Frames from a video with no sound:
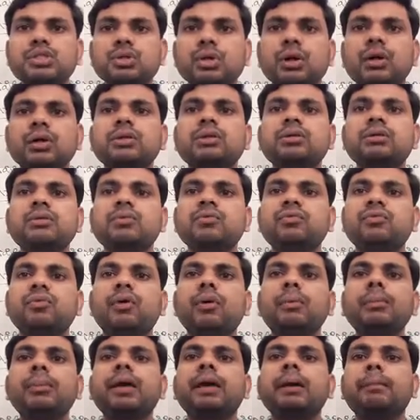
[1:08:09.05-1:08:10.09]
join to
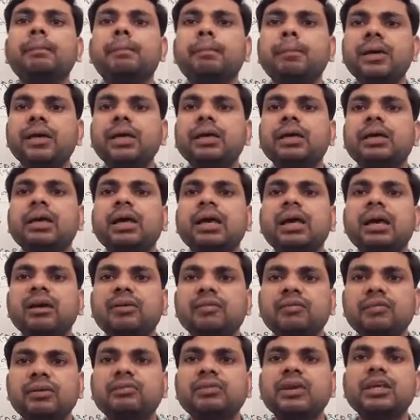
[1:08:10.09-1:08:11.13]
form a big
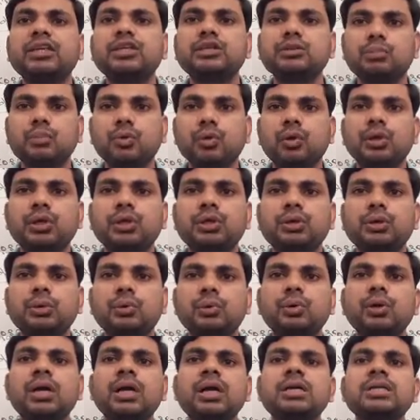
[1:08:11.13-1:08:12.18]
heavyweight
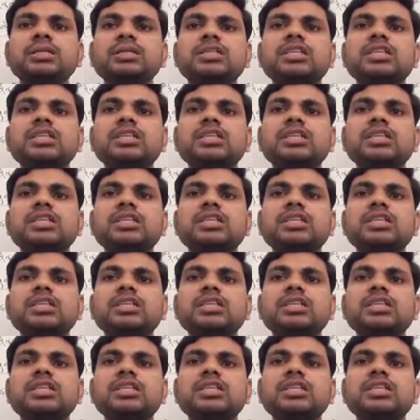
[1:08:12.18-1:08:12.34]
molecule.